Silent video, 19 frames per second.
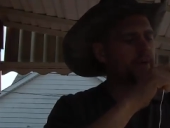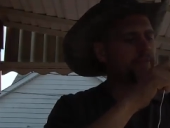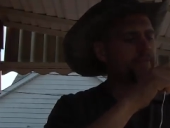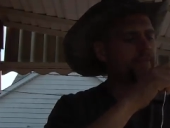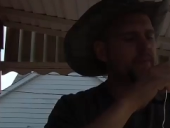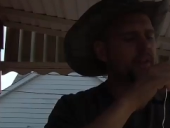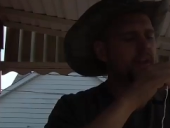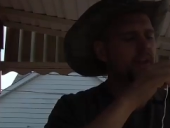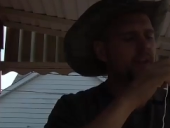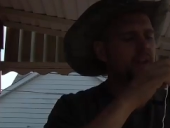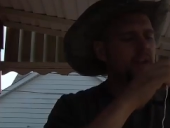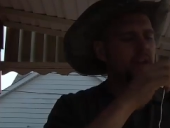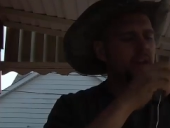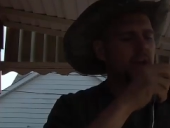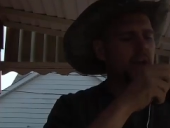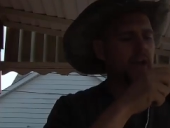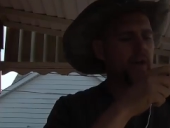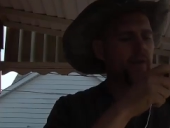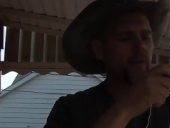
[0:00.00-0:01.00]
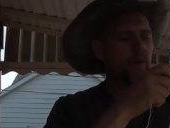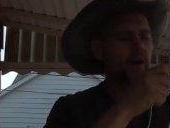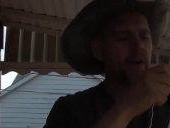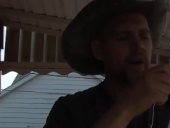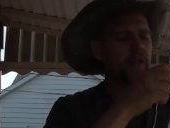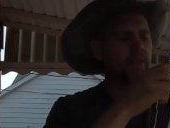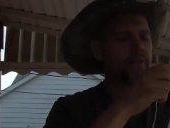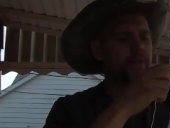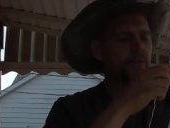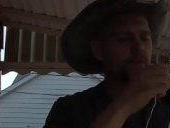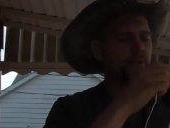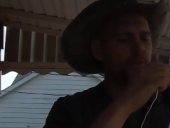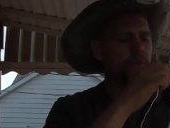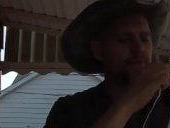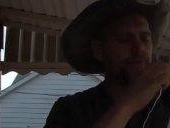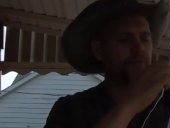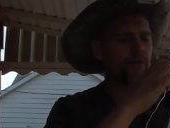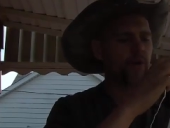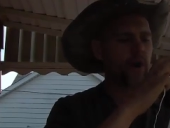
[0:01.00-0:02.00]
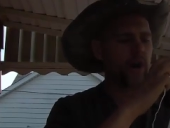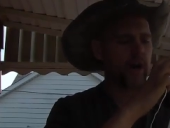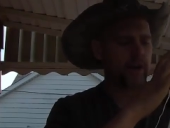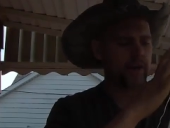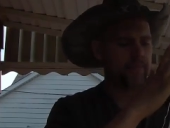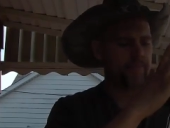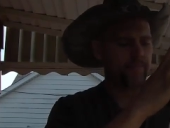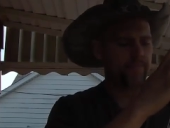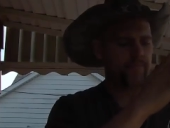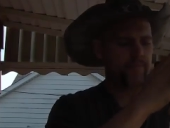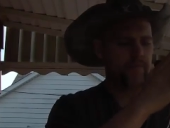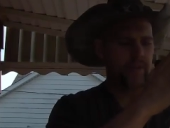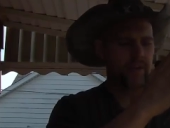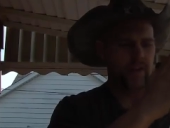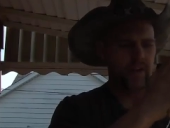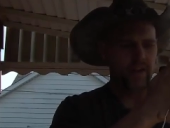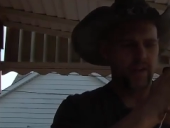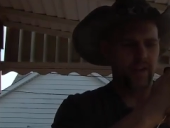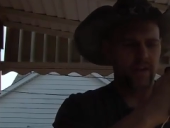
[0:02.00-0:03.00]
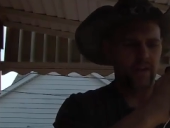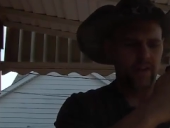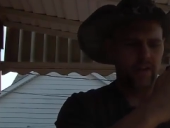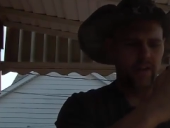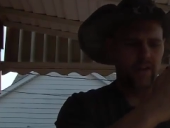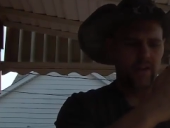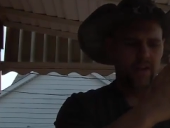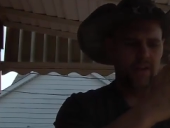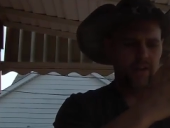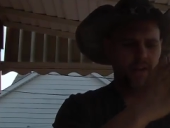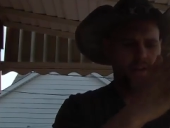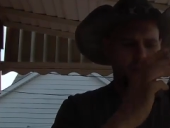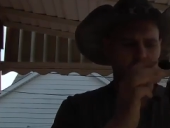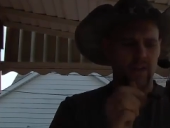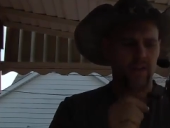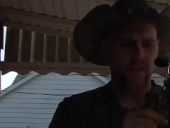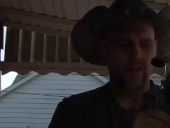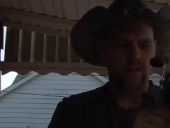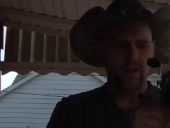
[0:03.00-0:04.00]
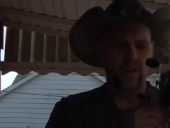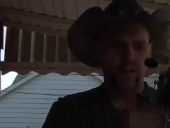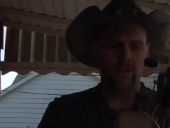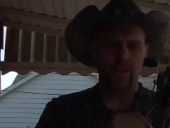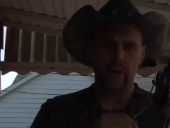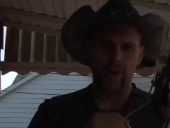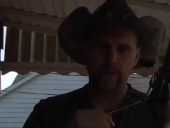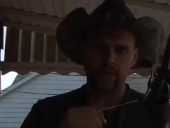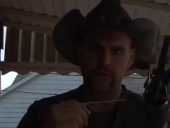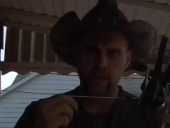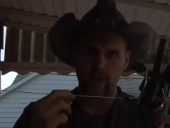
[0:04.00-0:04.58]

and run it through the front. Then it's